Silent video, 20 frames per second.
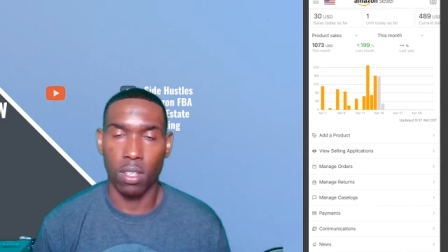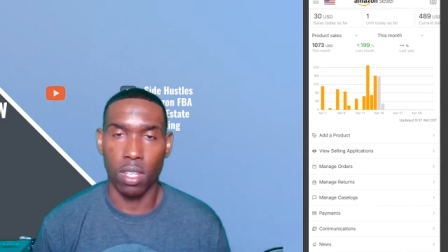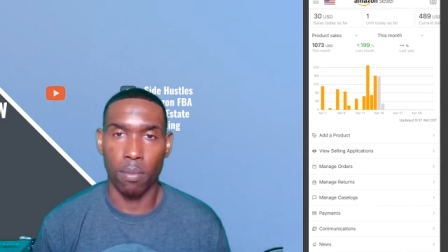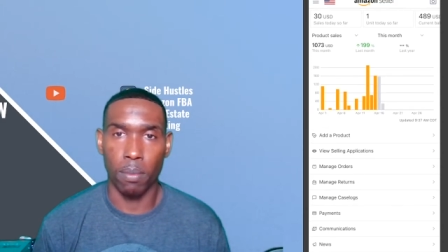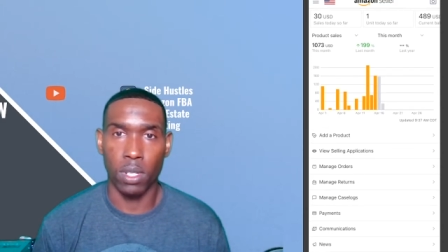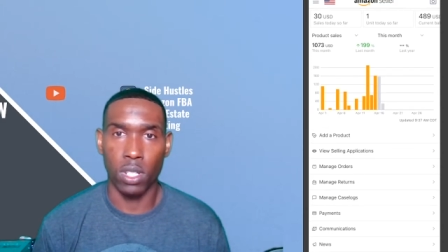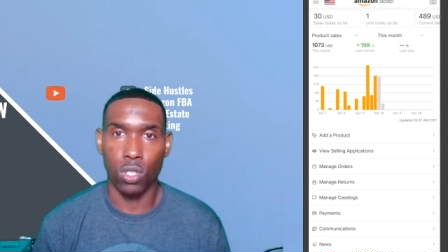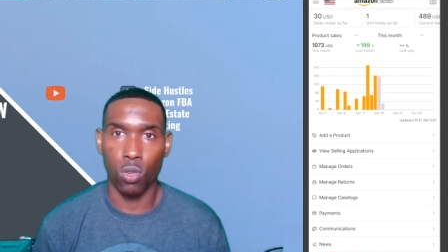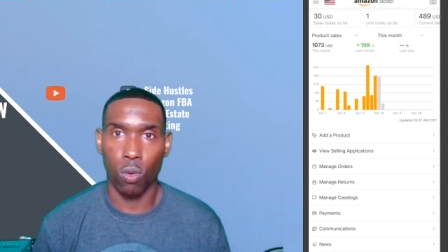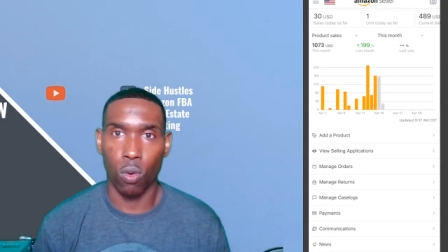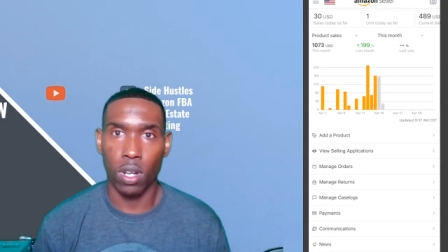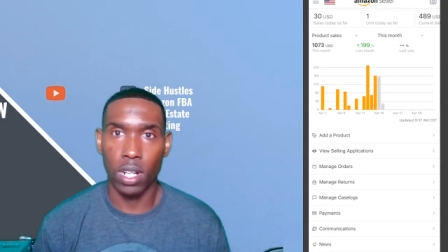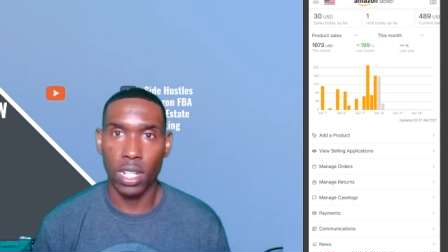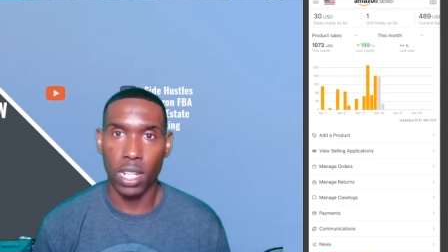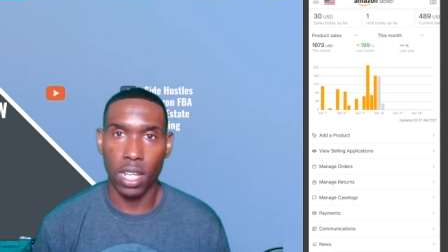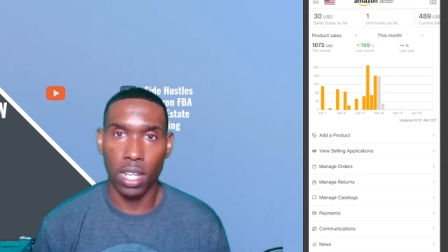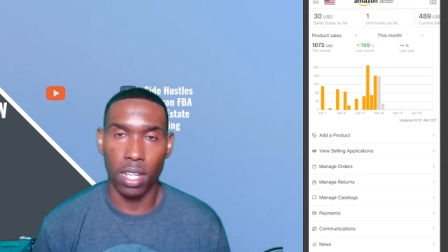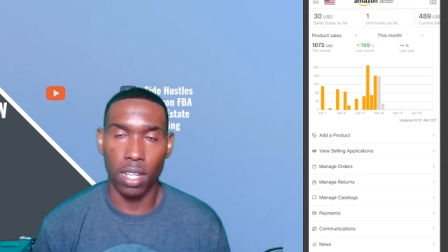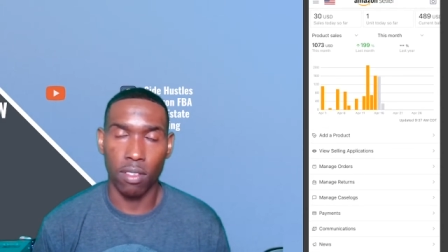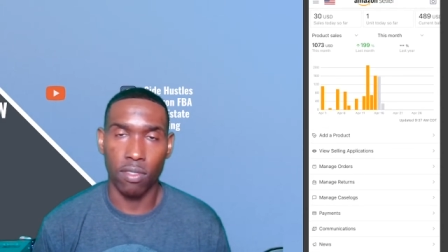the
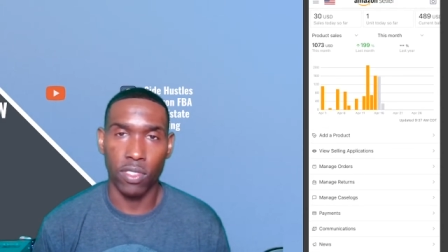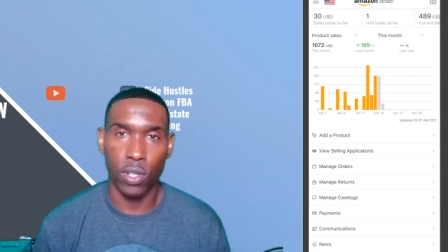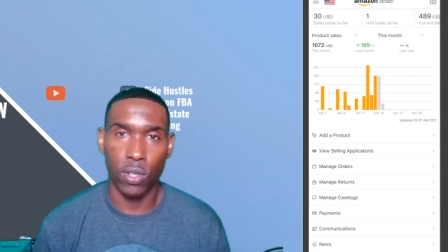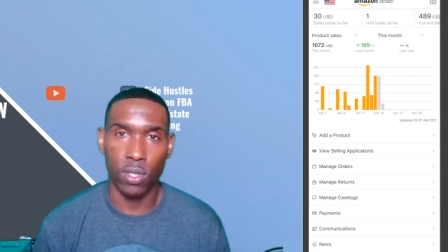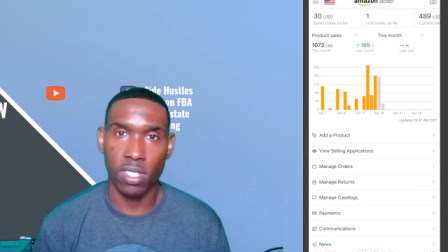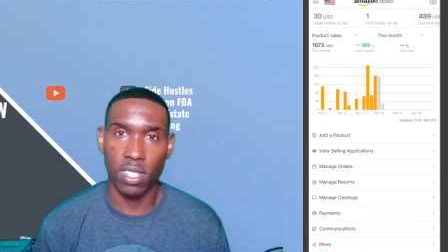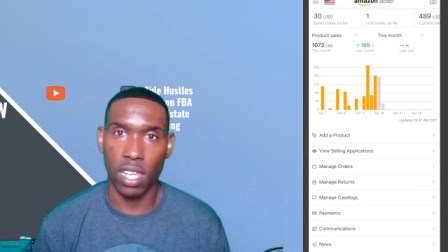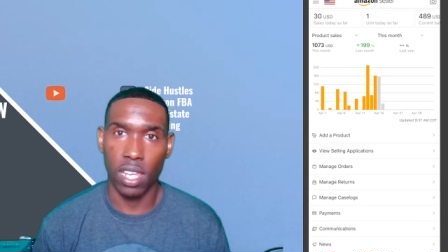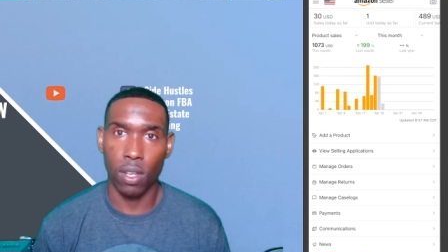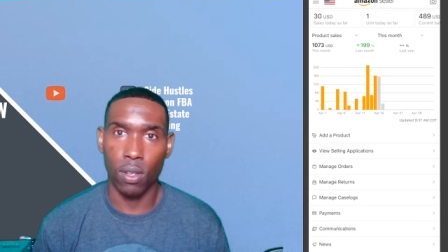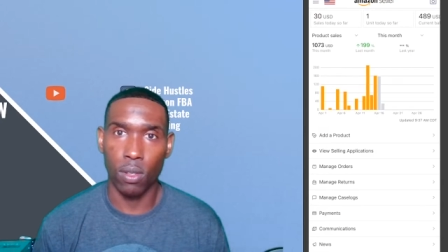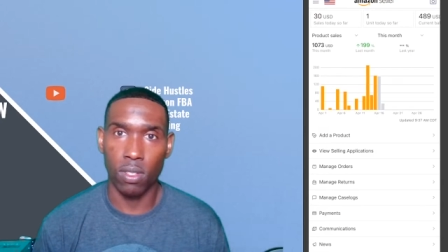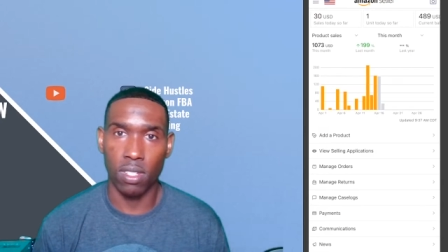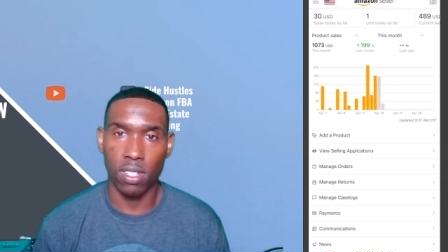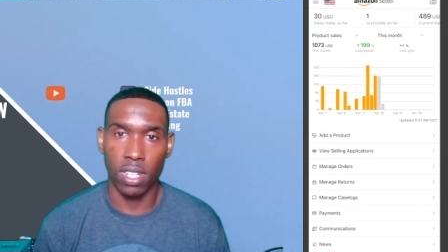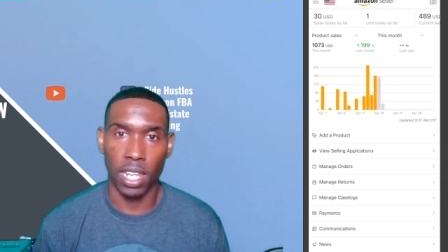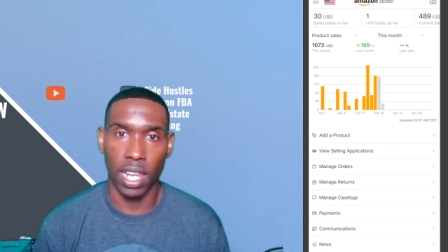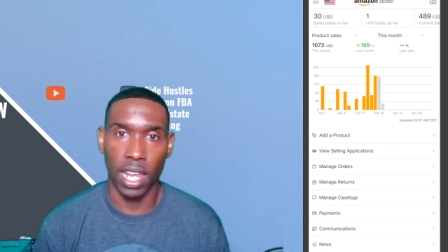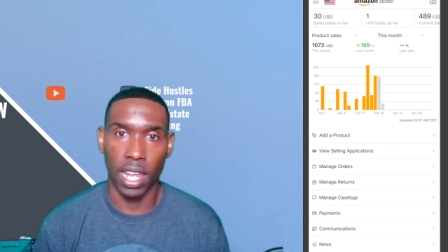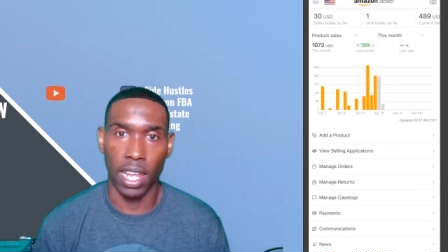majority of your sales
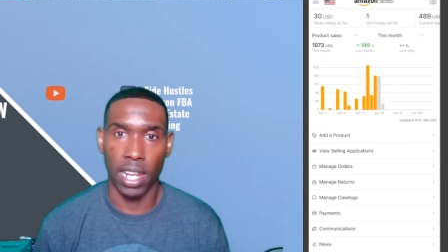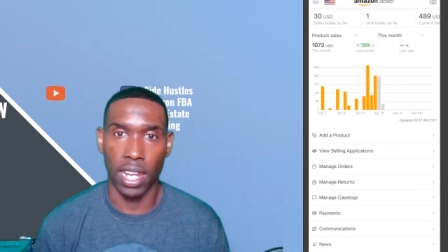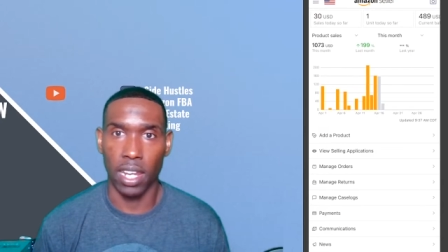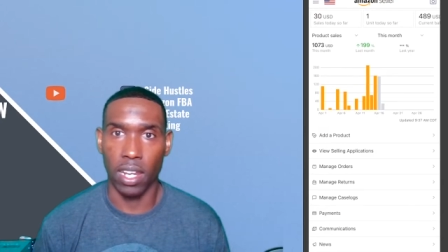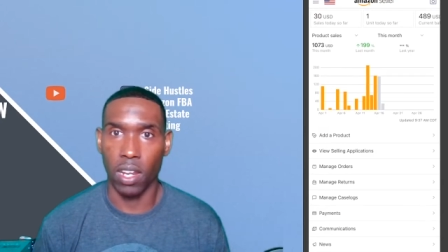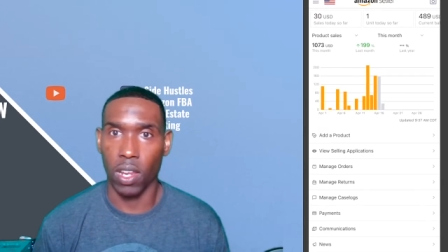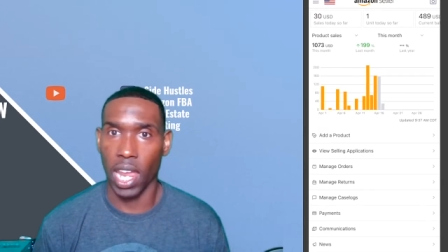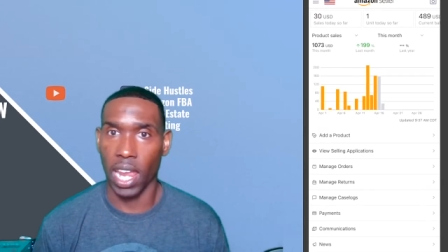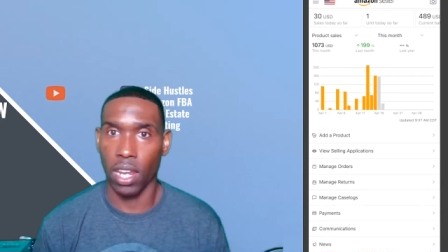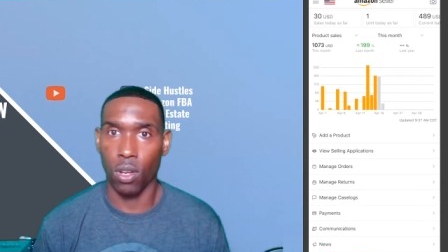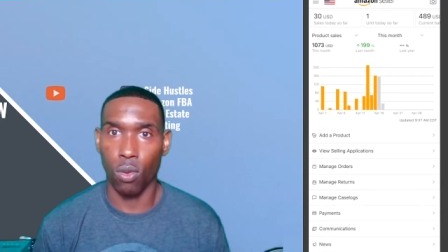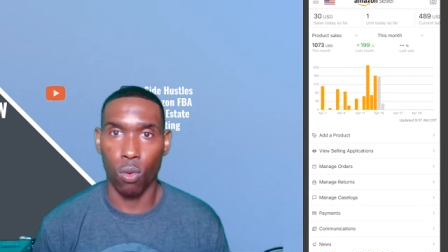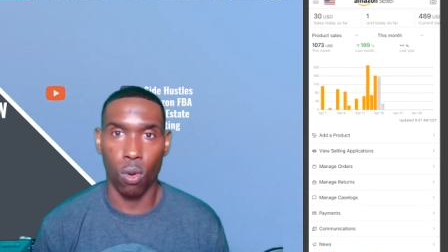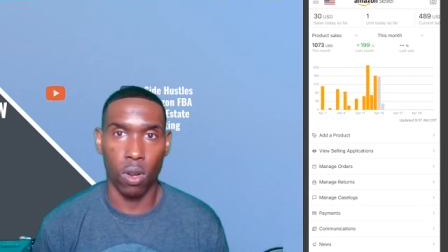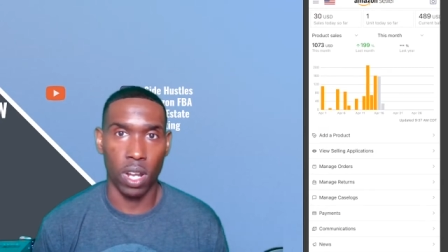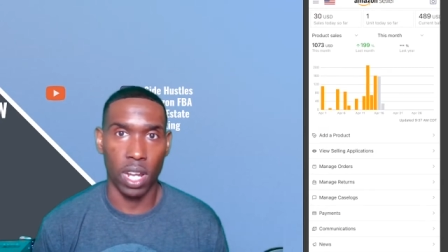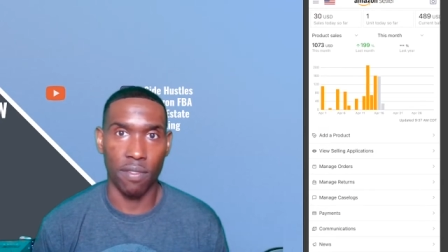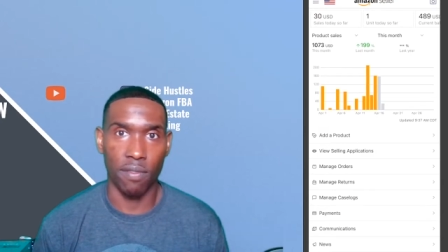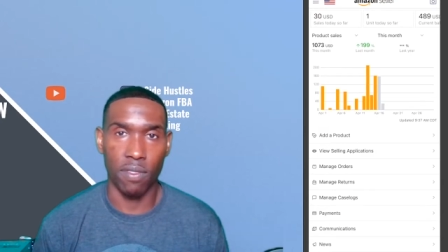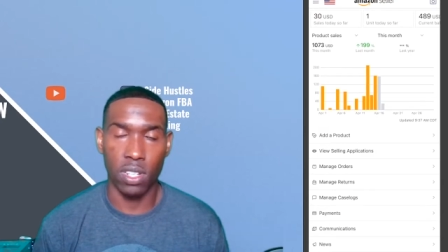and
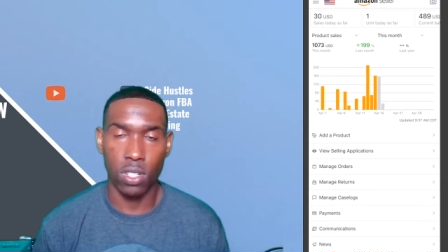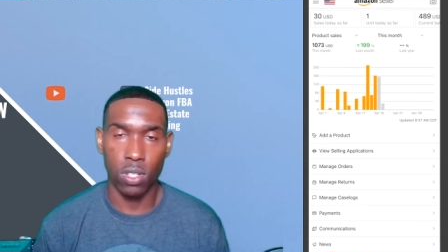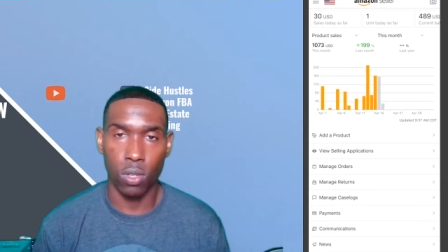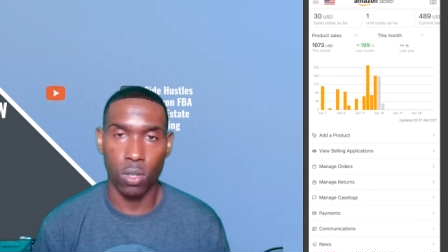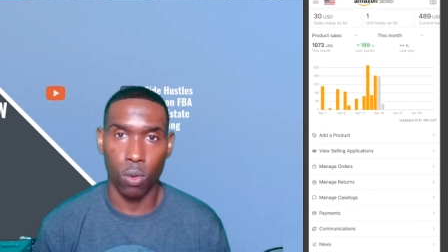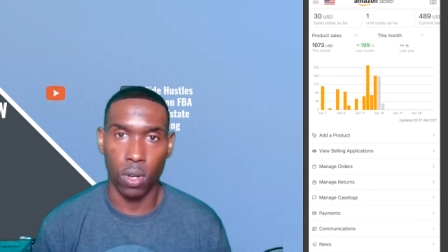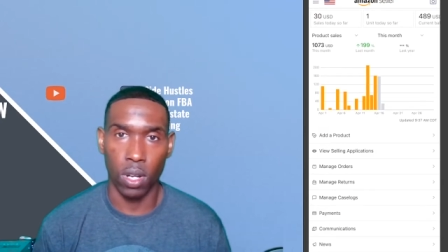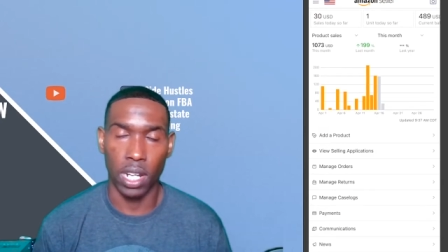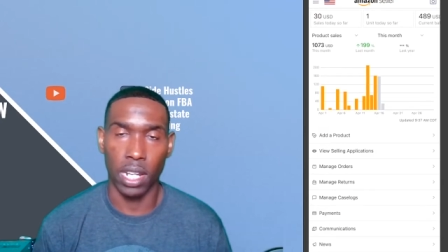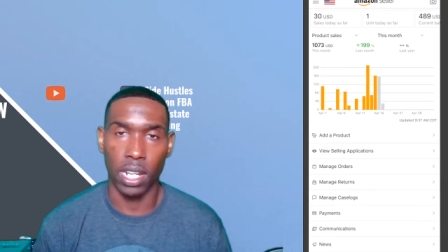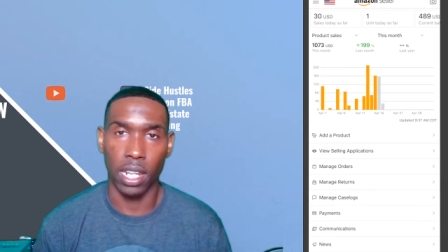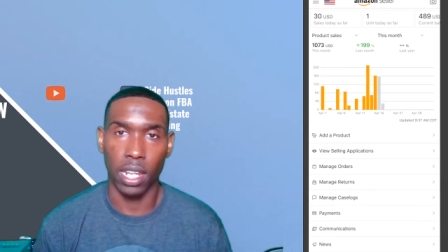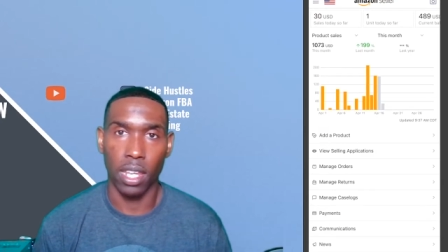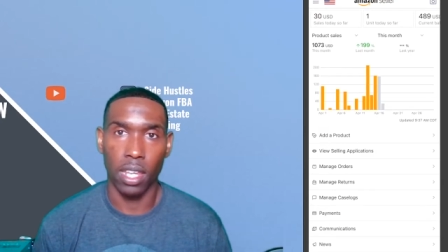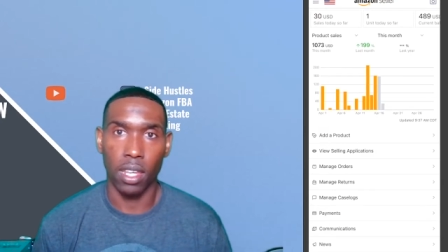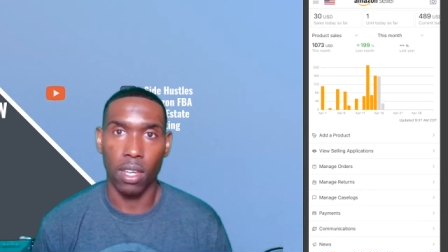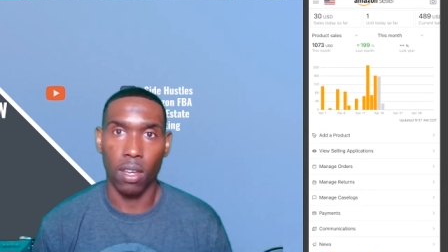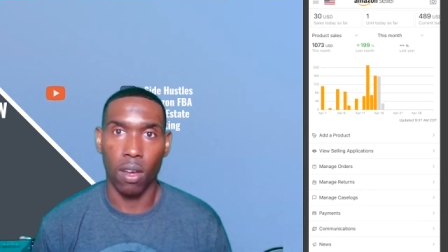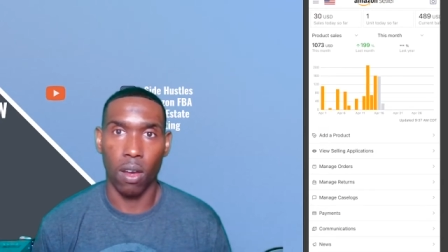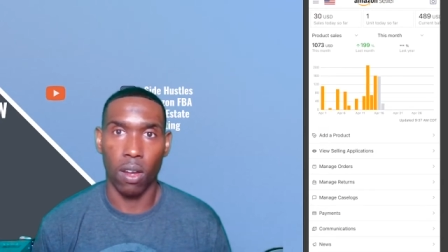or inventory
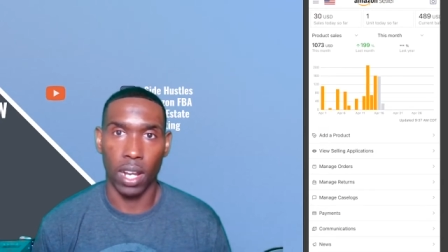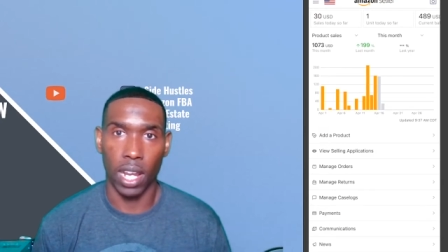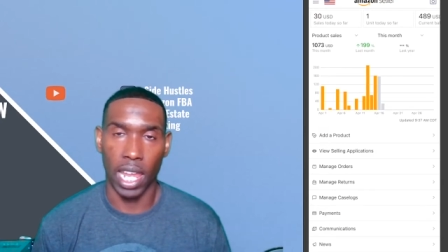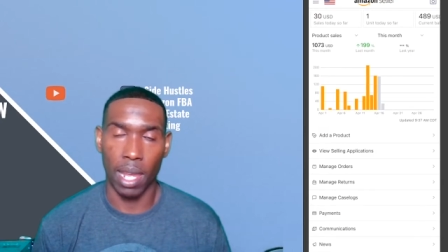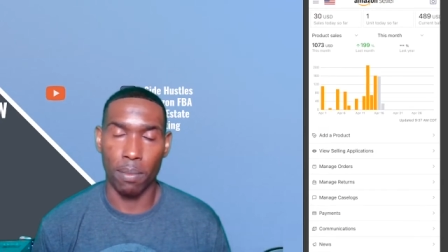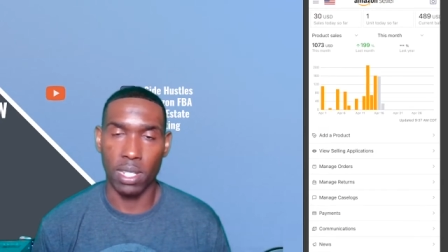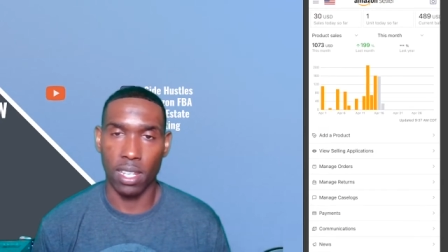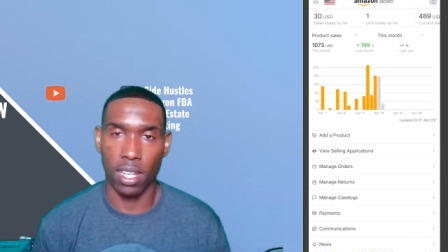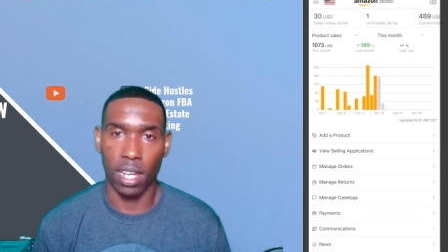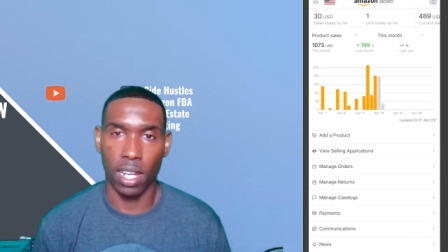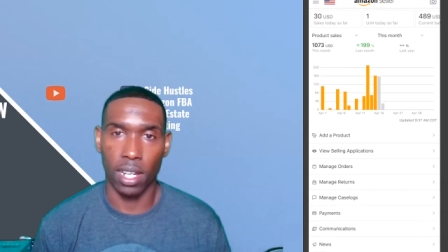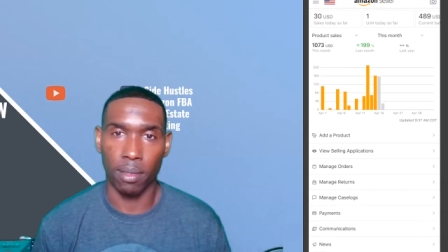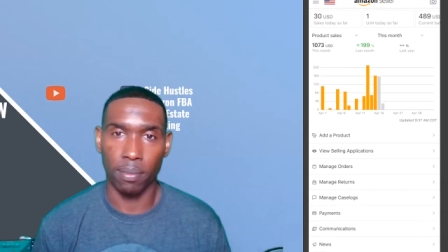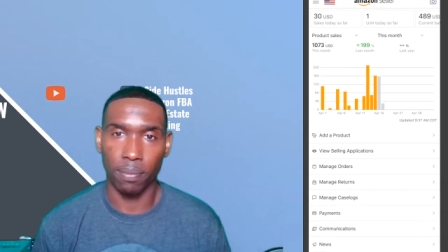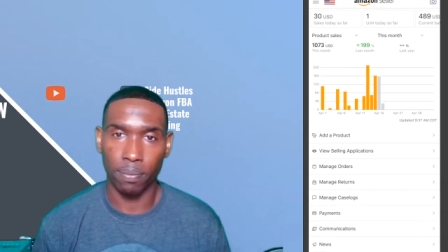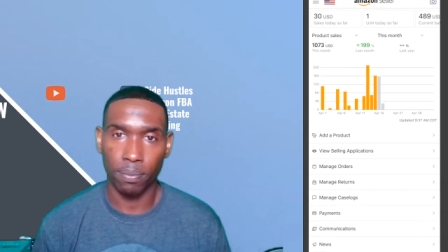on Amazon.